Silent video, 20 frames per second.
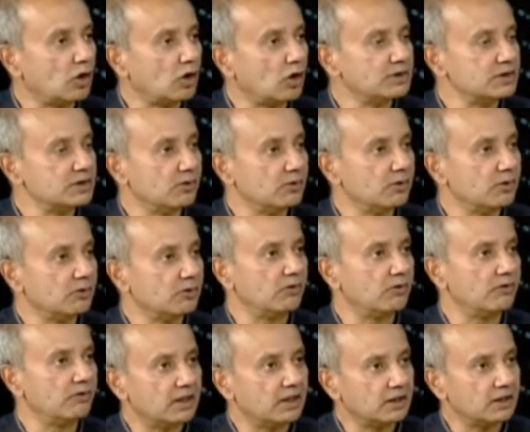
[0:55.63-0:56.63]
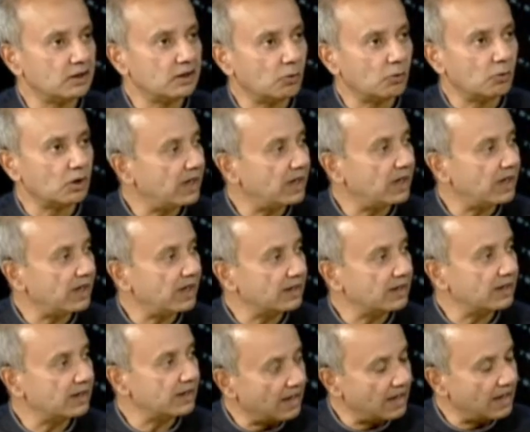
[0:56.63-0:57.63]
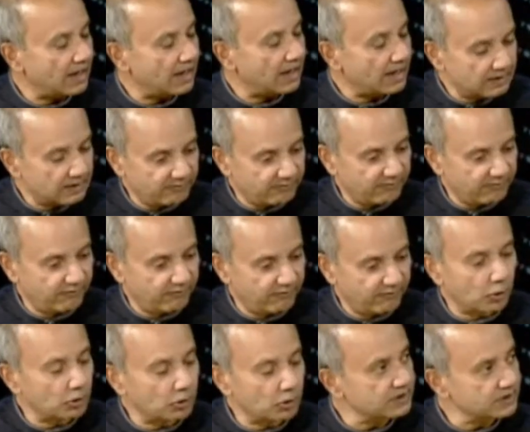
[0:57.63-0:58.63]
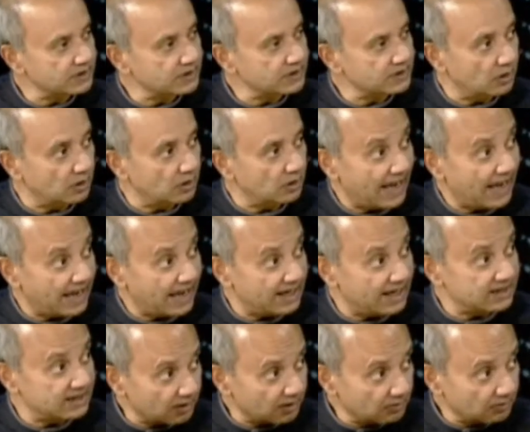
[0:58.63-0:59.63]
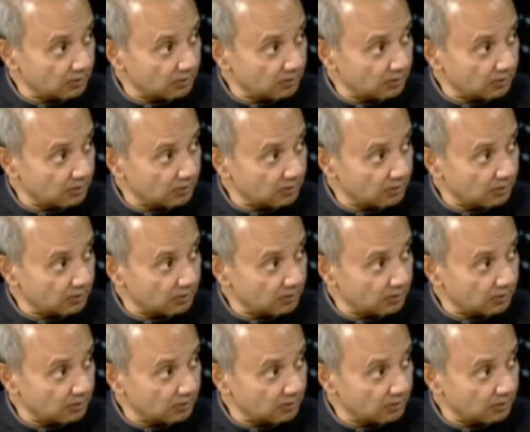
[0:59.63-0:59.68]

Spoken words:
concept of poverty that the World Bank focuses on as our